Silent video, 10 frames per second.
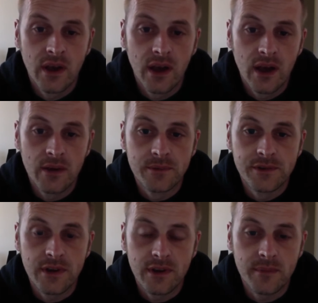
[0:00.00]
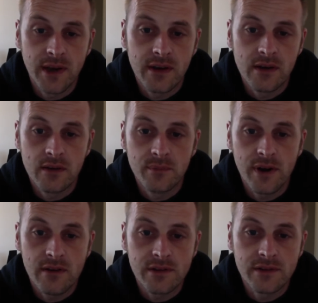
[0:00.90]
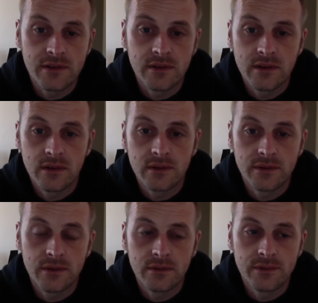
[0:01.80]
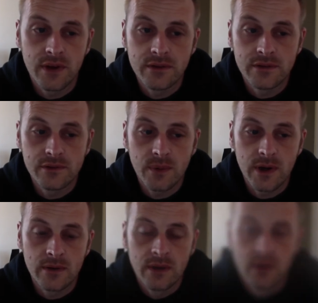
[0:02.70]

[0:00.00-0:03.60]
so you can make a comparison of those as well.